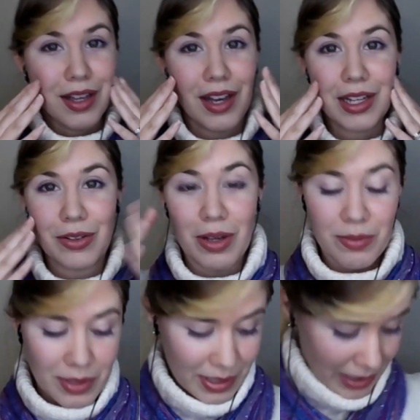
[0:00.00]
I know I'm
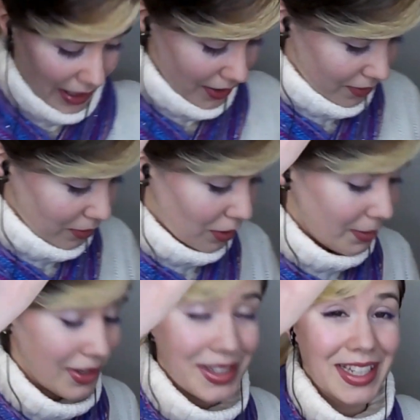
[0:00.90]
feeling a little extra warm
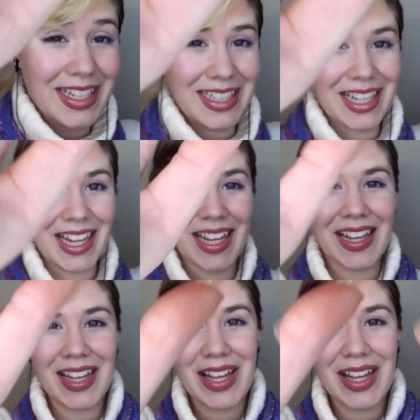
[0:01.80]
here today.